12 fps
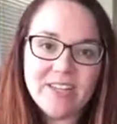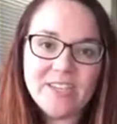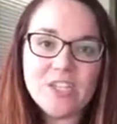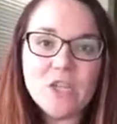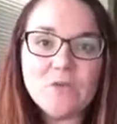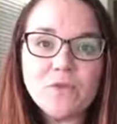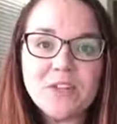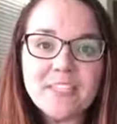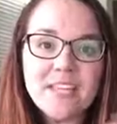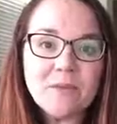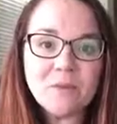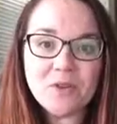So for
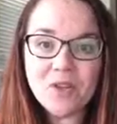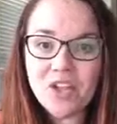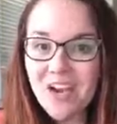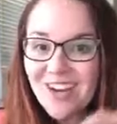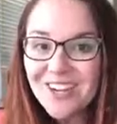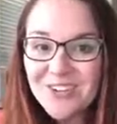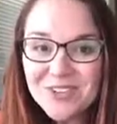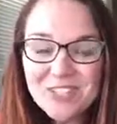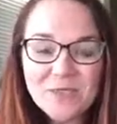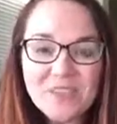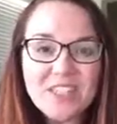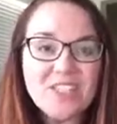example, our
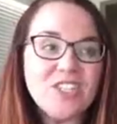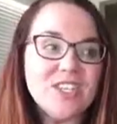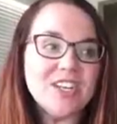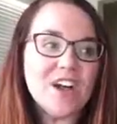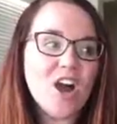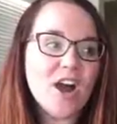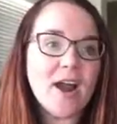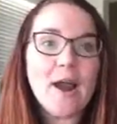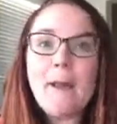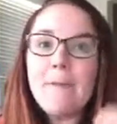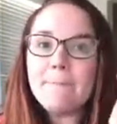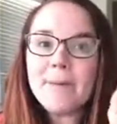goals for this year
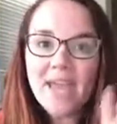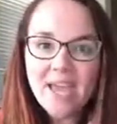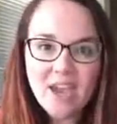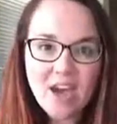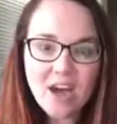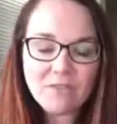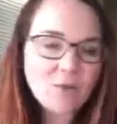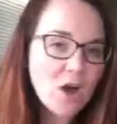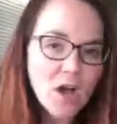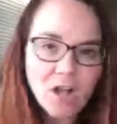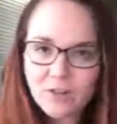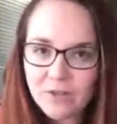are pay off
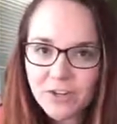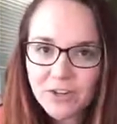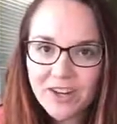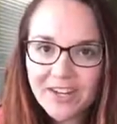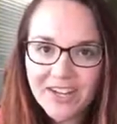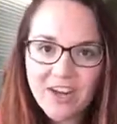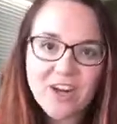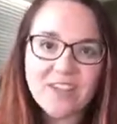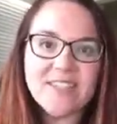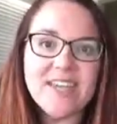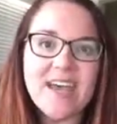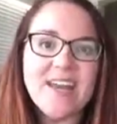all of our credit
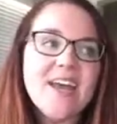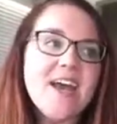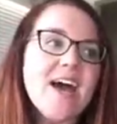card debt.